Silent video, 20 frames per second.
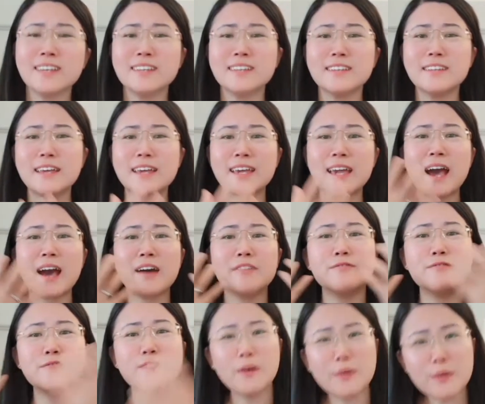they can't
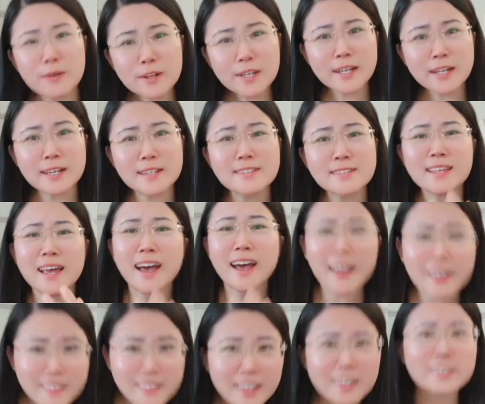focus
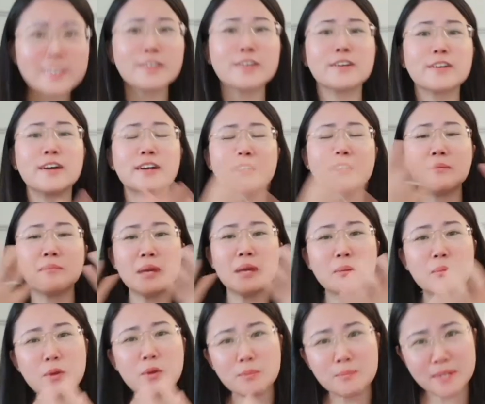and then they're gonna make
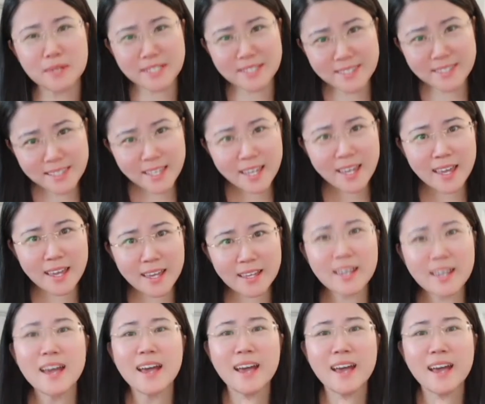more mistake